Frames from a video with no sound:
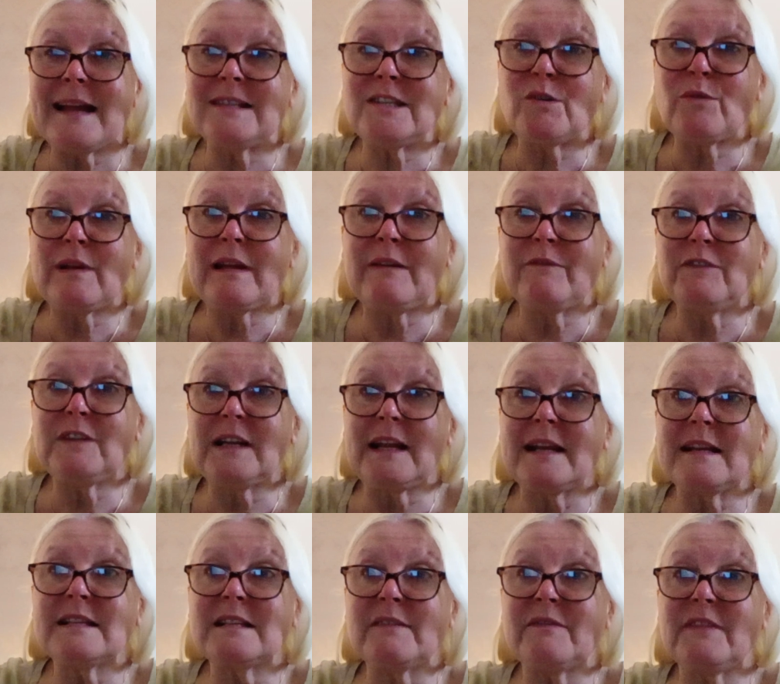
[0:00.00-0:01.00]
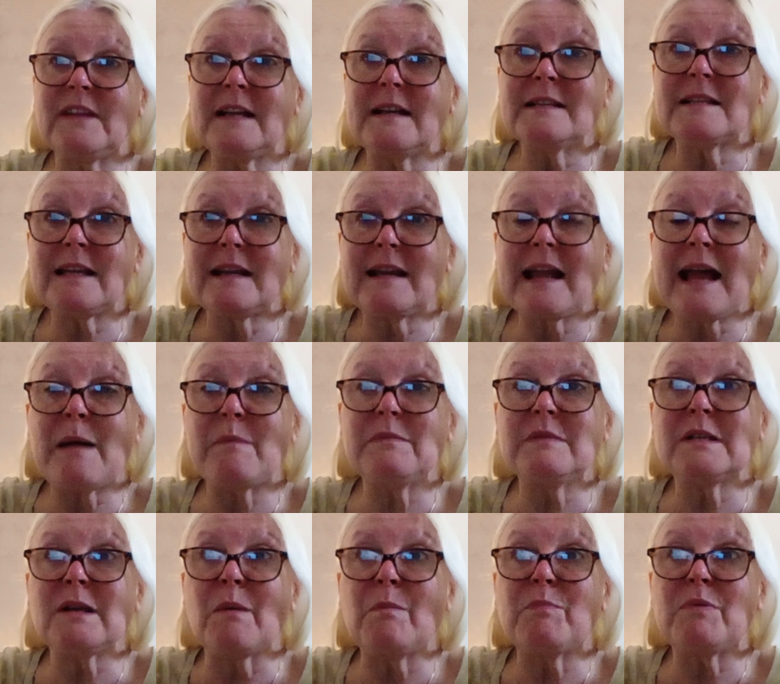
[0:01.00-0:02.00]
I don't have the likes of things like
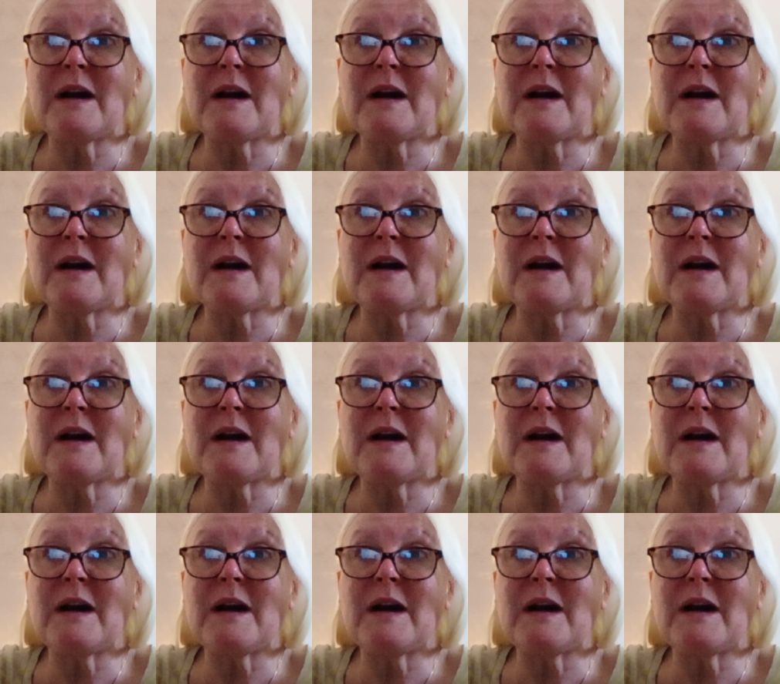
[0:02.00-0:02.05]
Amazon